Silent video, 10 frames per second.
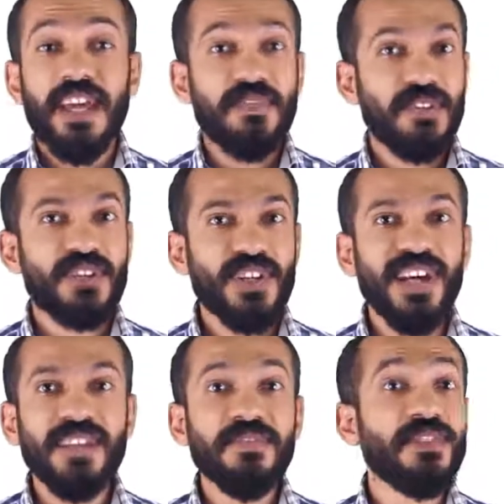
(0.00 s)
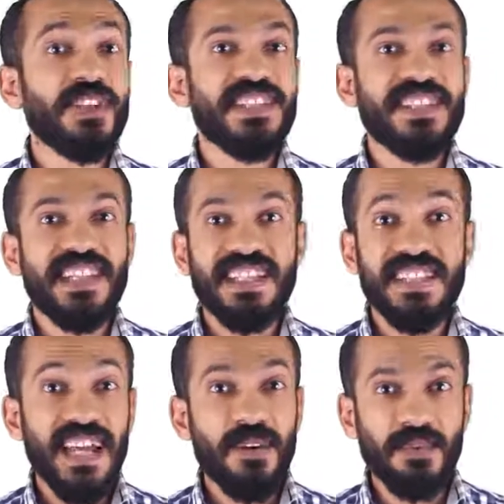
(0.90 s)
If your child forgets a
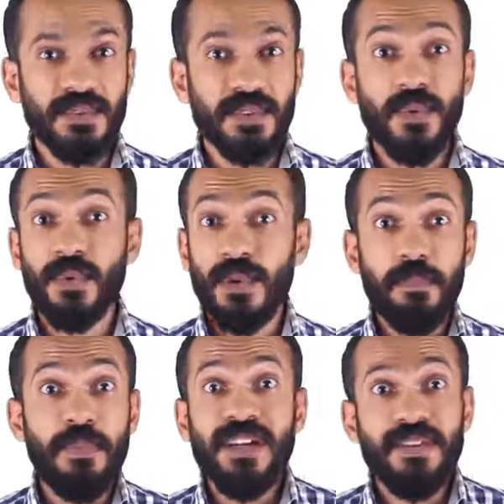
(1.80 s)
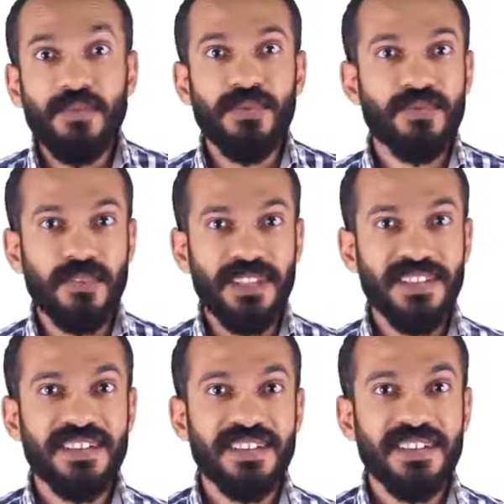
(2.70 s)
sound or a body
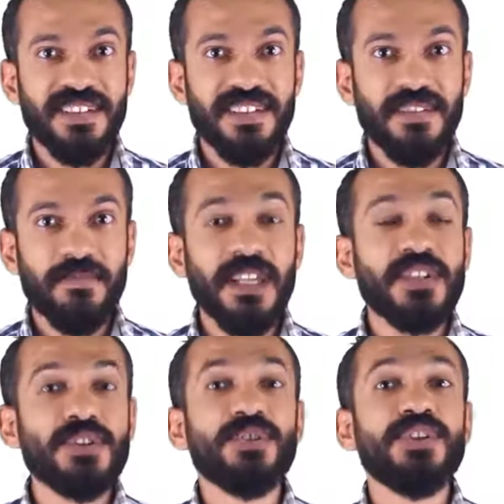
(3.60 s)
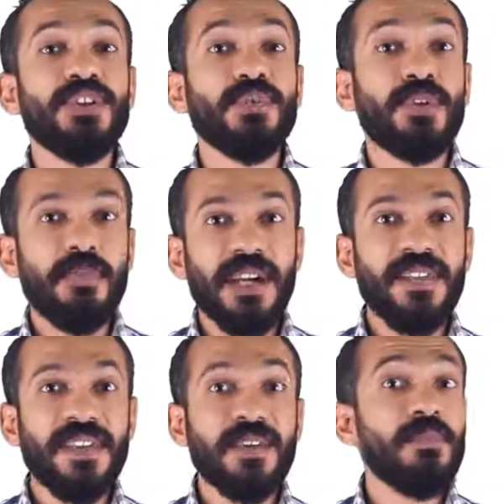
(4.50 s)
movement, make sure you
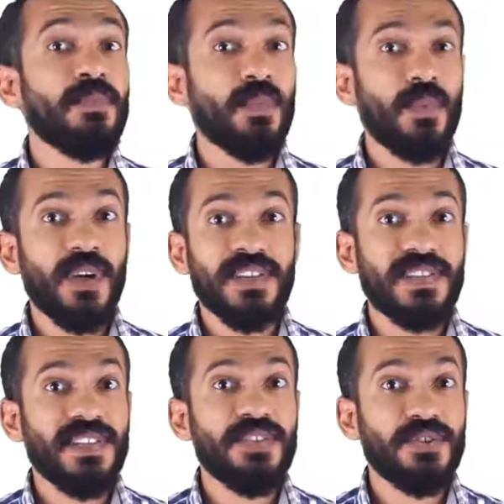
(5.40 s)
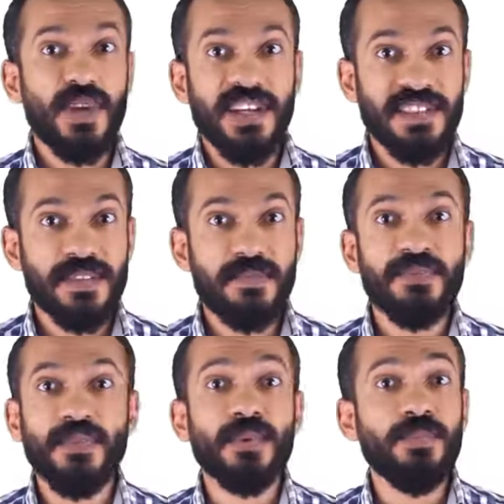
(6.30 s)
remind them once and twice
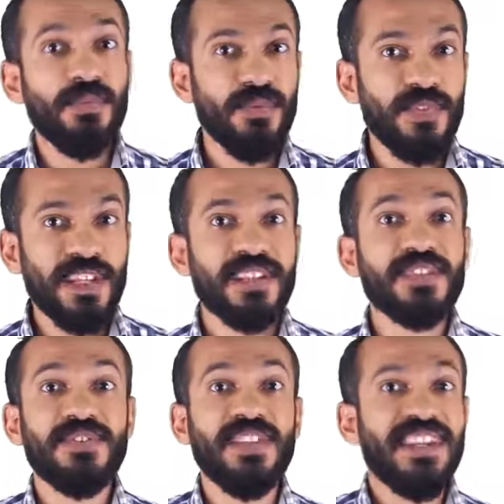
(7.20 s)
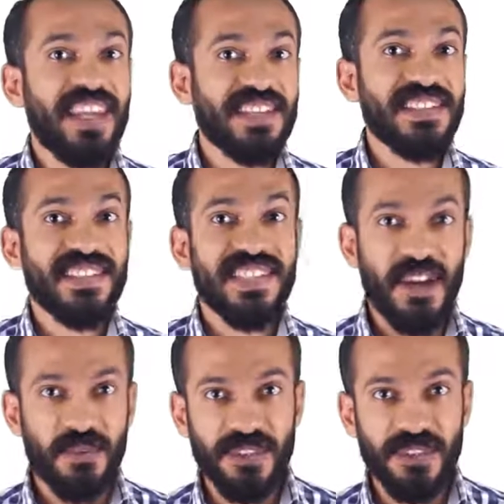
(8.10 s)
before moving to the next sound.